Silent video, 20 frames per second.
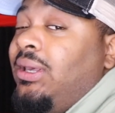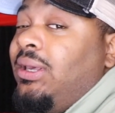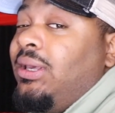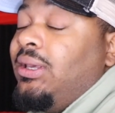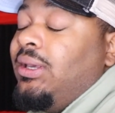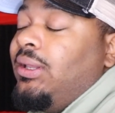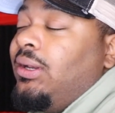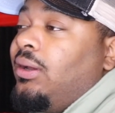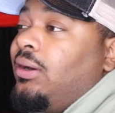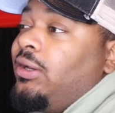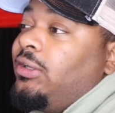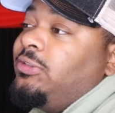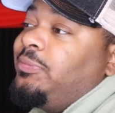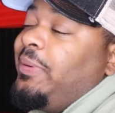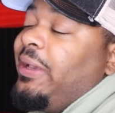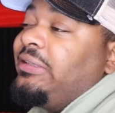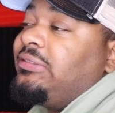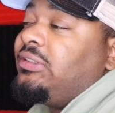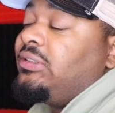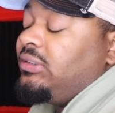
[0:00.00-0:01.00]
you know he's
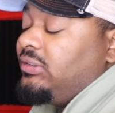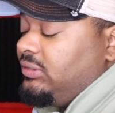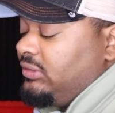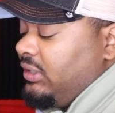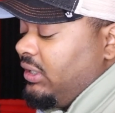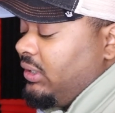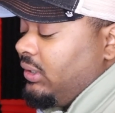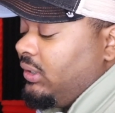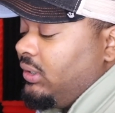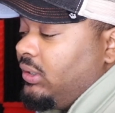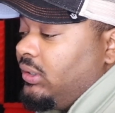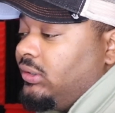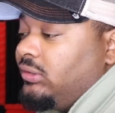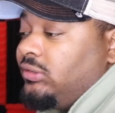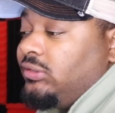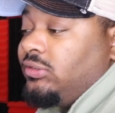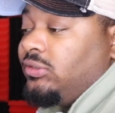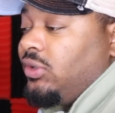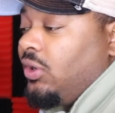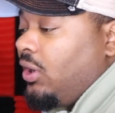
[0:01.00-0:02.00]
basically saying Goodz
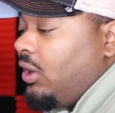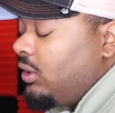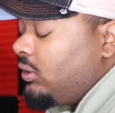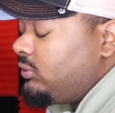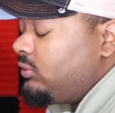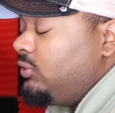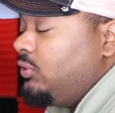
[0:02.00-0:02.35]
has talked